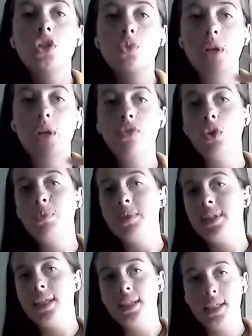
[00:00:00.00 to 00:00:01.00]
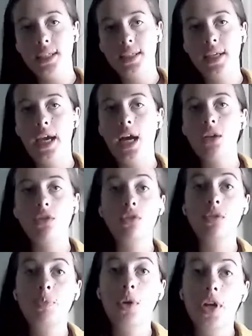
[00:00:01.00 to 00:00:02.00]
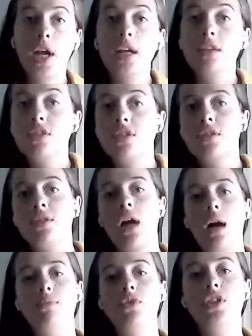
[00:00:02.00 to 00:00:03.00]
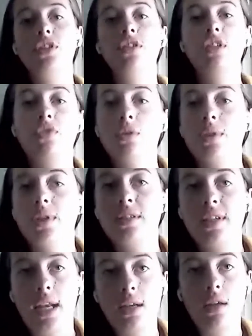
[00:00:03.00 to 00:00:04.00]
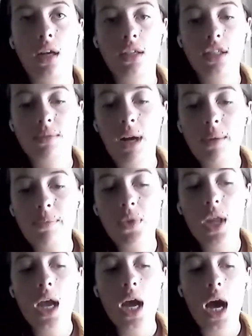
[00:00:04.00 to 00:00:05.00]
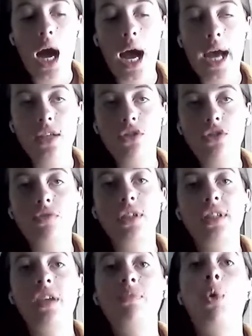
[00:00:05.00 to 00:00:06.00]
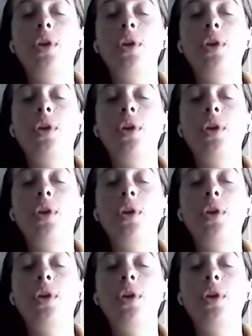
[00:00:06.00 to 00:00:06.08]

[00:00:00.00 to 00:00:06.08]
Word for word: 24% discount on all the products um, versus if you were a standard customer and you receive okay.